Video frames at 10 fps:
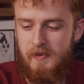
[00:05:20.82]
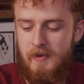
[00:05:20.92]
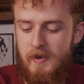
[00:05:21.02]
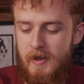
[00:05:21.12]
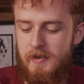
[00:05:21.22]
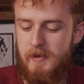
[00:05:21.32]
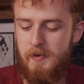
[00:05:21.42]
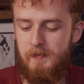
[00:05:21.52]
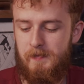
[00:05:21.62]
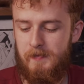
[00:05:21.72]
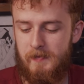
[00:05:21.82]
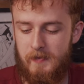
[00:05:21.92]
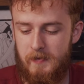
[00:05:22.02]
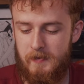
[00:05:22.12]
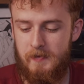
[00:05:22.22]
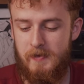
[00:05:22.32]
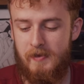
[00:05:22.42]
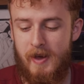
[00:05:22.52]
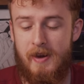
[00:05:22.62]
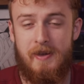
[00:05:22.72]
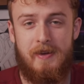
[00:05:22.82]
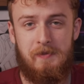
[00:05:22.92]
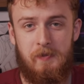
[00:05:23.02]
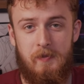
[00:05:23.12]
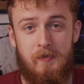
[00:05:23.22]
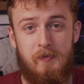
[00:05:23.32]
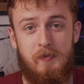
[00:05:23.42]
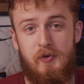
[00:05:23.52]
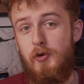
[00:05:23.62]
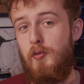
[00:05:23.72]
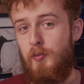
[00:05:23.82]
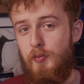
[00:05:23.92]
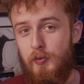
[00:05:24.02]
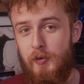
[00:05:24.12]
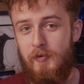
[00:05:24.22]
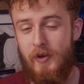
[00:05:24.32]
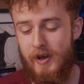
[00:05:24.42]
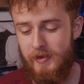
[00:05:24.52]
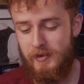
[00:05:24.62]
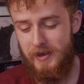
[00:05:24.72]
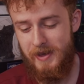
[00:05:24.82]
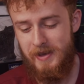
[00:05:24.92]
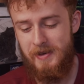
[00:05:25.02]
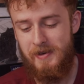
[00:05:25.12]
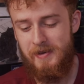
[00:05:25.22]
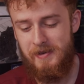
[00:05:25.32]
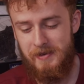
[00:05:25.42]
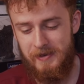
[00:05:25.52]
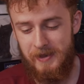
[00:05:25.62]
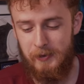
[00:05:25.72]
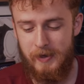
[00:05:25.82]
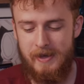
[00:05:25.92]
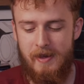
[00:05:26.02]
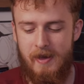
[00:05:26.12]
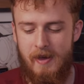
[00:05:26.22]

Okay, so we've got a soup. We've got the liquid.